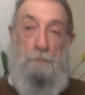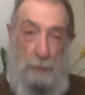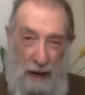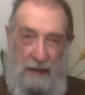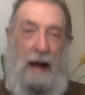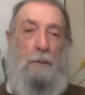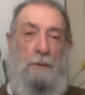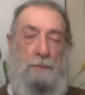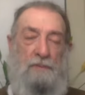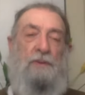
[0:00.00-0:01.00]
but I
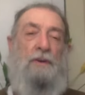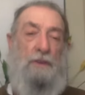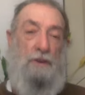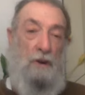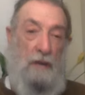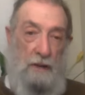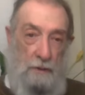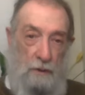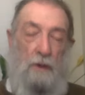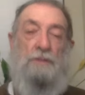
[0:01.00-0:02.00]
would prefer that you go get
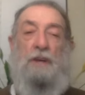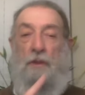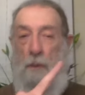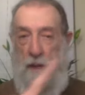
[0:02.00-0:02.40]
your own so that